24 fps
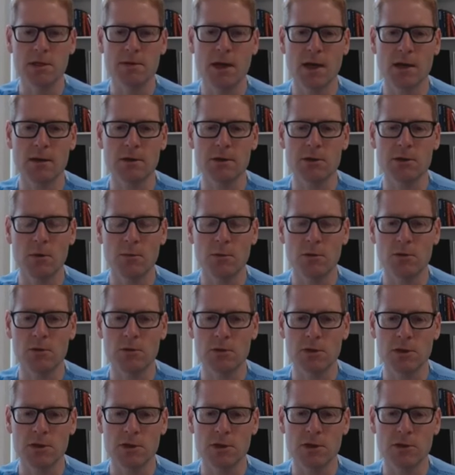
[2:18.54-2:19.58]
anatomical
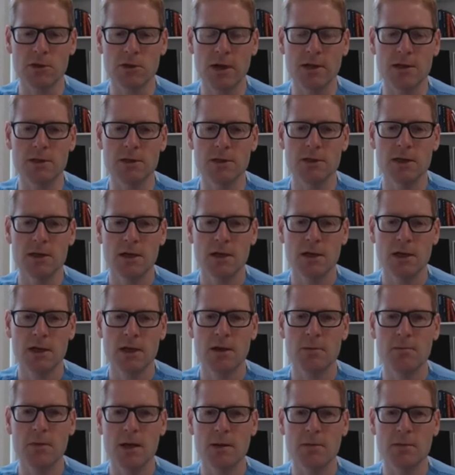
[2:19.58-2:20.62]
constraints.
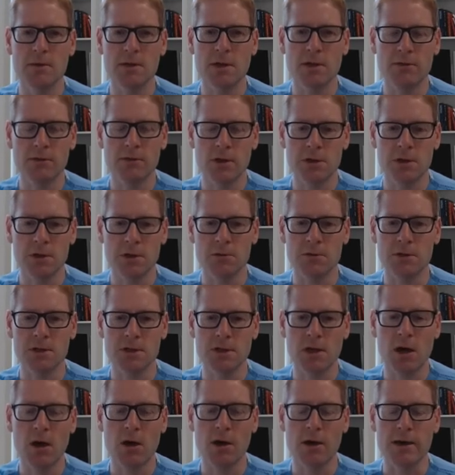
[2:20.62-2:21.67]
It may be the threshold
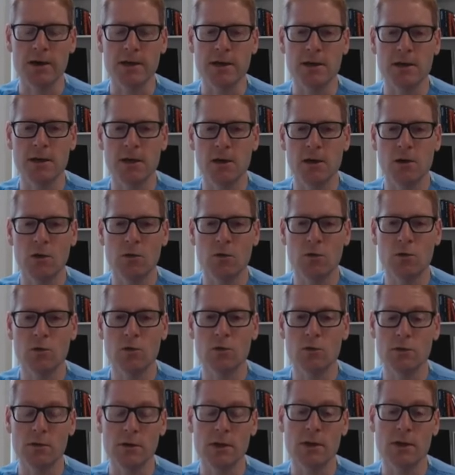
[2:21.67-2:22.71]
is high,
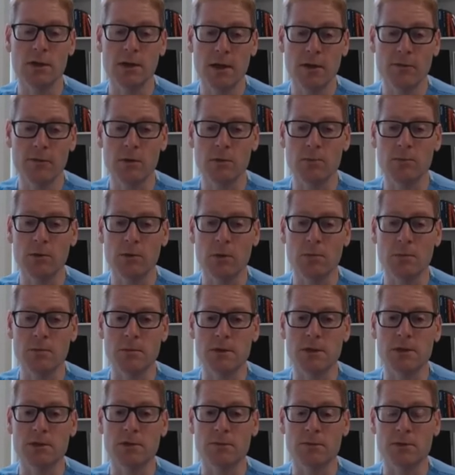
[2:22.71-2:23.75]
or another problem
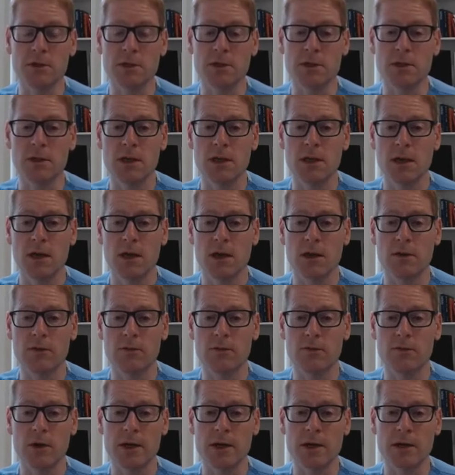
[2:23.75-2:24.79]
is obviously uh,
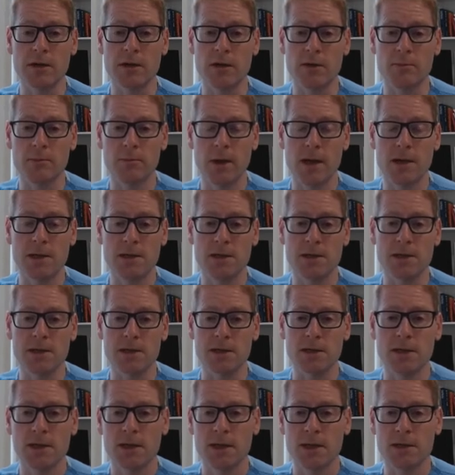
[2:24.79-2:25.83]
phrenic nerve pacing.
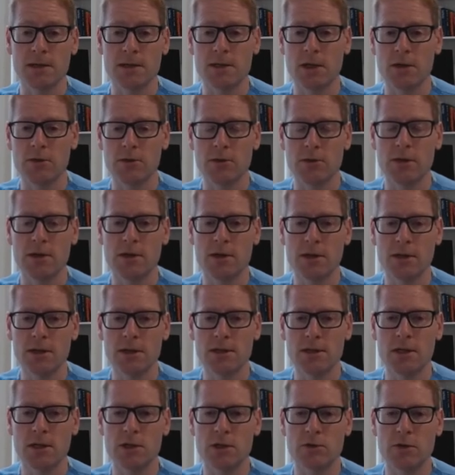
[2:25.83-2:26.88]
And so in
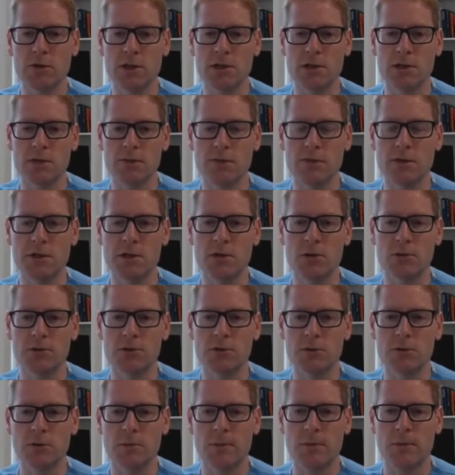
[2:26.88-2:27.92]
this situation,
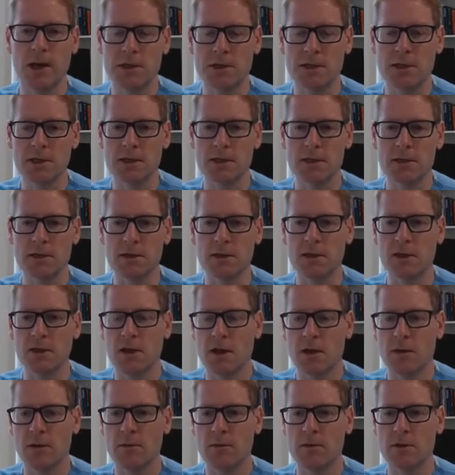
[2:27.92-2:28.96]
physiological pacing can
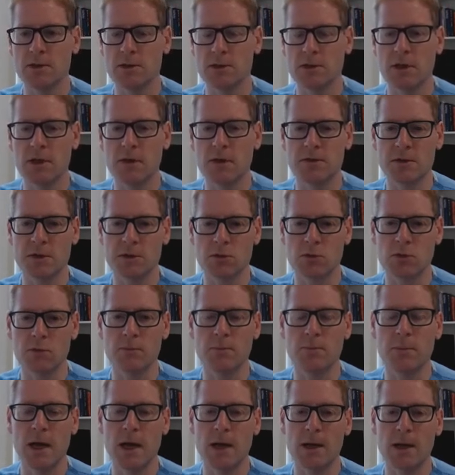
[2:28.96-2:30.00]
serve as sort of
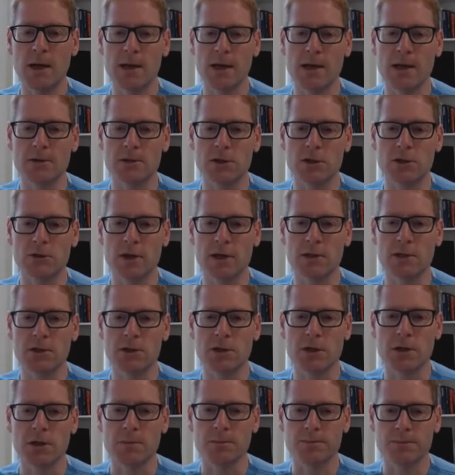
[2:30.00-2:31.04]
bailout
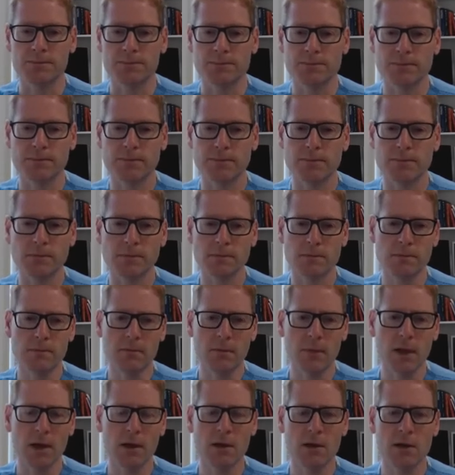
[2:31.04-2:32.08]
strategy.
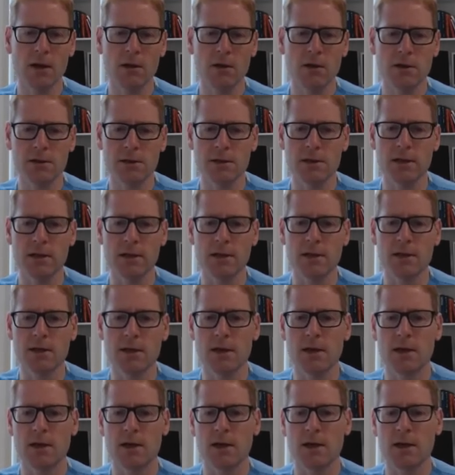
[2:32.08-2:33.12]
And lastly,
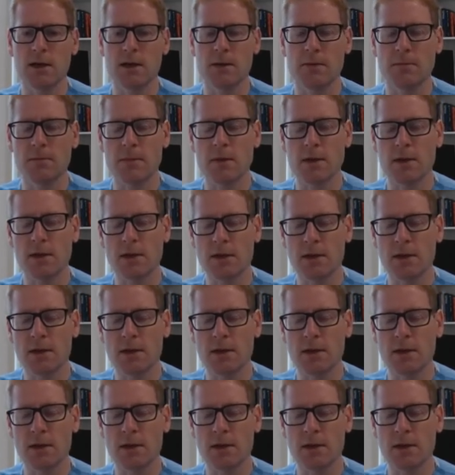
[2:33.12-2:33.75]
um,